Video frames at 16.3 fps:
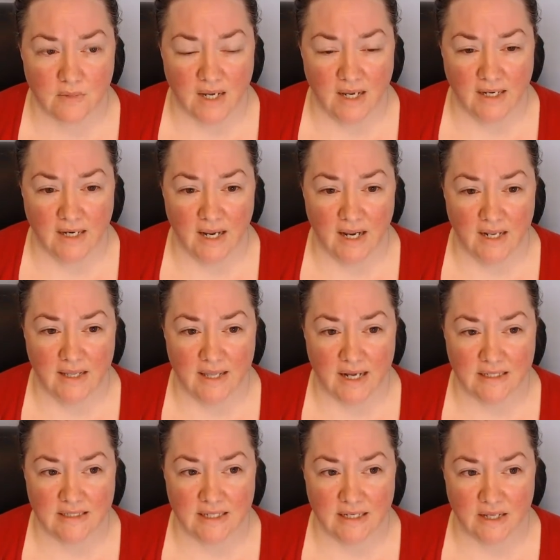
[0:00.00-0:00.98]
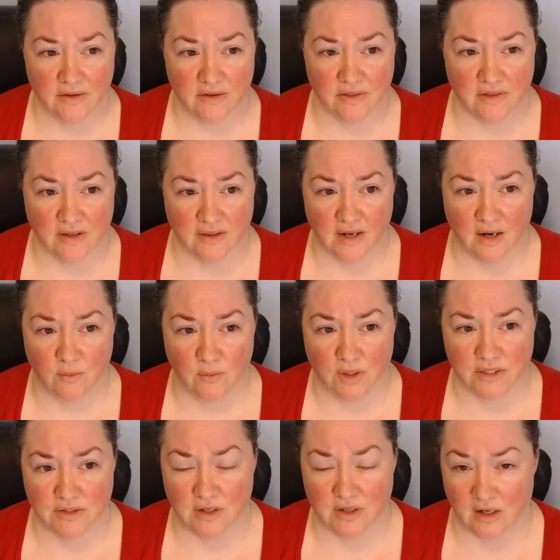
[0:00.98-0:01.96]
and and that's another thing that I
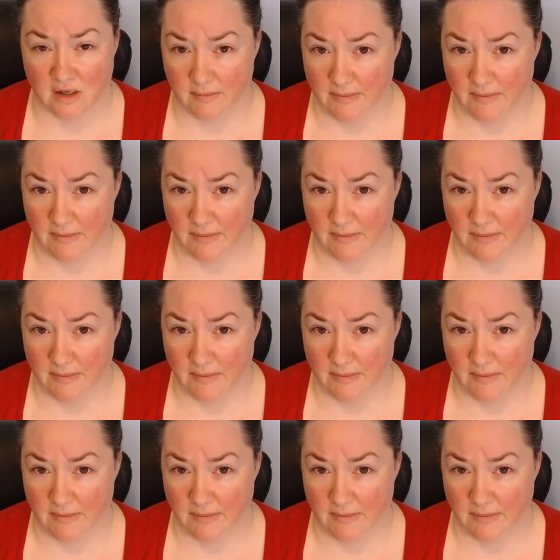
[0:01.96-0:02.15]
want to talk